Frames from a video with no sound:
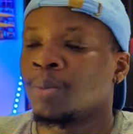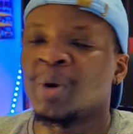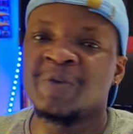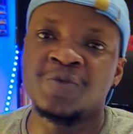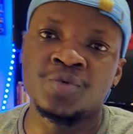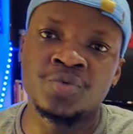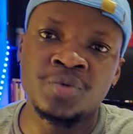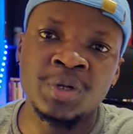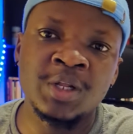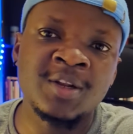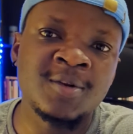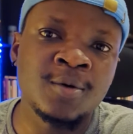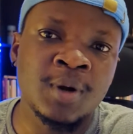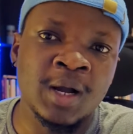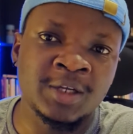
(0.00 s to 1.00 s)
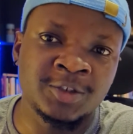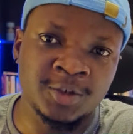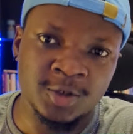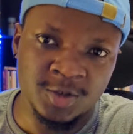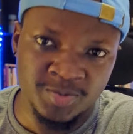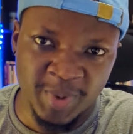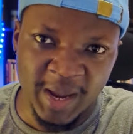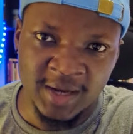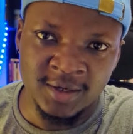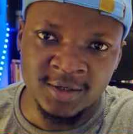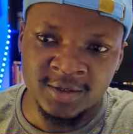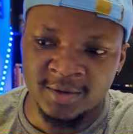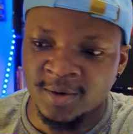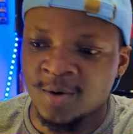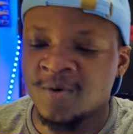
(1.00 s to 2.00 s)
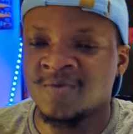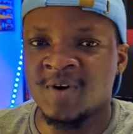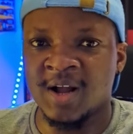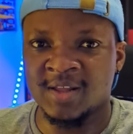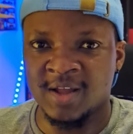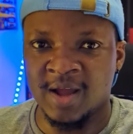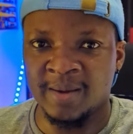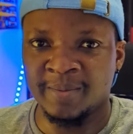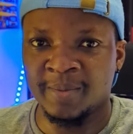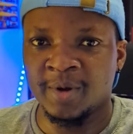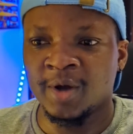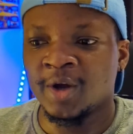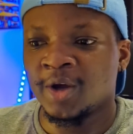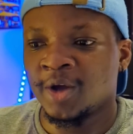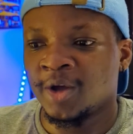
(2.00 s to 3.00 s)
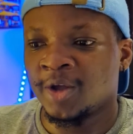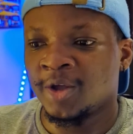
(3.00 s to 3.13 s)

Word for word: But if you really look at your spend over time,